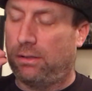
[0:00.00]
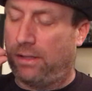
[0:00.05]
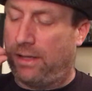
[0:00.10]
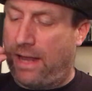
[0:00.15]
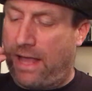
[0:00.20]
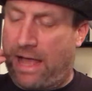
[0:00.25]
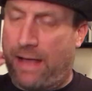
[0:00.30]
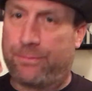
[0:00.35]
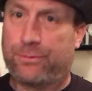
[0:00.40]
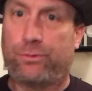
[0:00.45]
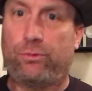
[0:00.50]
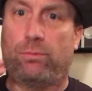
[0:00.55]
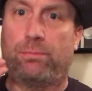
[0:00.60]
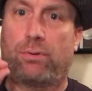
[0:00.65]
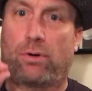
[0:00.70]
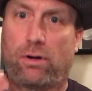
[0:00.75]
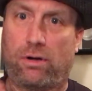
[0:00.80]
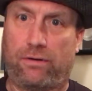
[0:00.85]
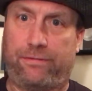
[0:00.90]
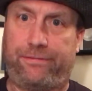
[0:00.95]
an absolute
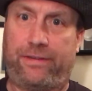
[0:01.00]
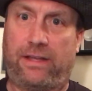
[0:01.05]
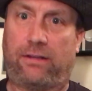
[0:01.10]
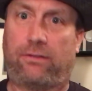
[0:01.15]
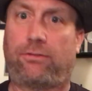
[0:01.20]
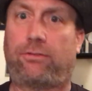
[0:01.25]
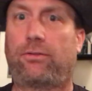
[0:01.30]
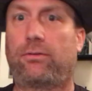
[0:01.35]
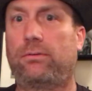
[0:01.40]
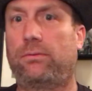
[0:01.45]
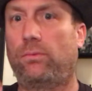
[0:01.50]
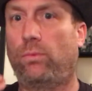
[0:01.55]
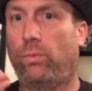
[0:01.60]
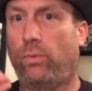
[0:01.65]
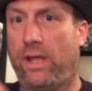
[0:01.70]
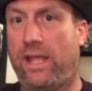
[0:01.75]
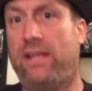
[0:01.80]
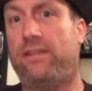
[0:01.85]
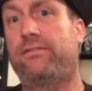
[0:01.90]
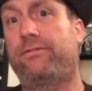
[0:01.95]
perfect
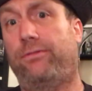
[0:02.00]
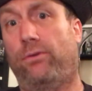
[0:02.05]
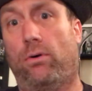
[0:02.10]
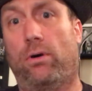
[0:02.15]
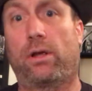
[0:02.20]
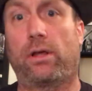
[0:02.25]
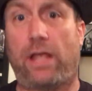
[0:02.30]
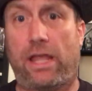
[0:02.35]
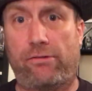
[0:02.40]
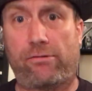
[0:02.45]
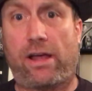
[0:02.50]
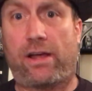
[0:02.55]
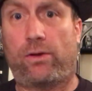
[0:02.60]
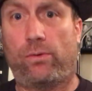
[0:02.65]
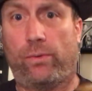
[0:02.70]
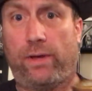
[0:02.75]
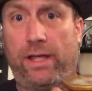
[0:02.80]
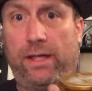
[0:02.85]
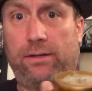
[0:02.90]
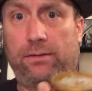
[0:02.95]
weight for a
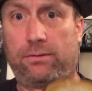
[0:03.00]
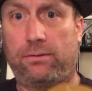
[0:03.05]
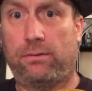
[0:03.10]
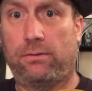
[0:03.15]
record weight.